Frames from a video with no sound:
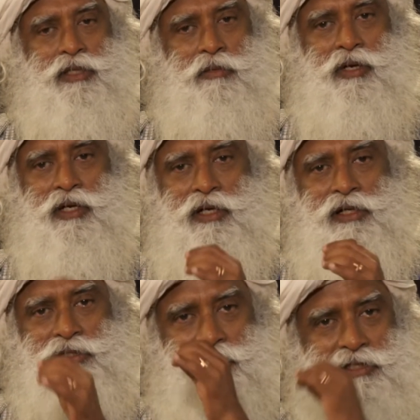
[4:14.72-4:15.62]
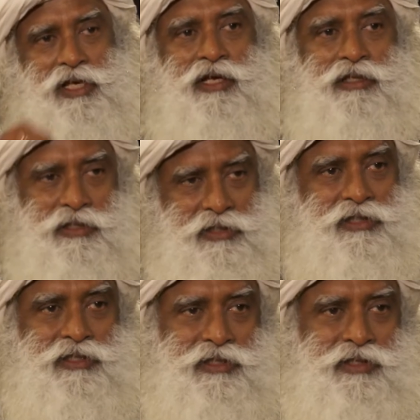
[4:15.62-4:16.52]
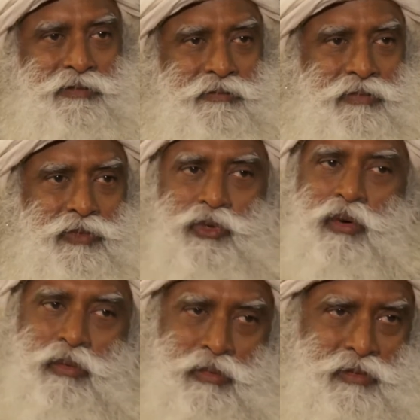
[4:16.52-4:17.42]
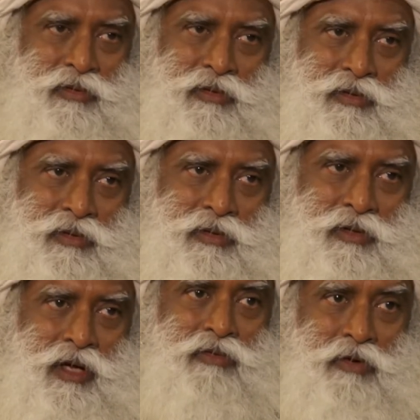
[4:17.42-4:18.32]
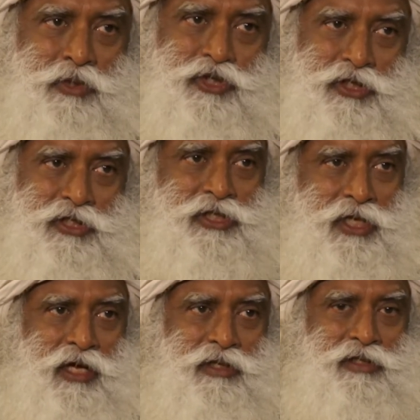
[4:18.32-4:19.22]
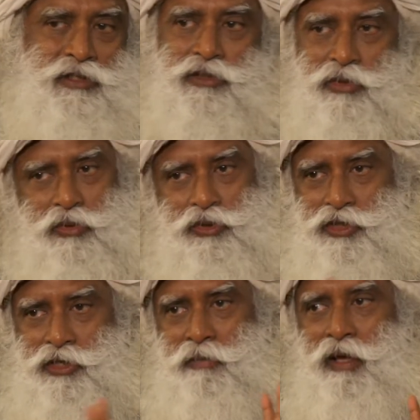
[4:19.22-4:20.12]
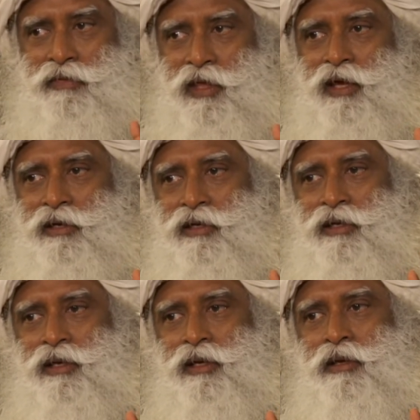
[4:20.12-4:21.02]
somebody else decide this? No. A woman should decide this, there's no question about that.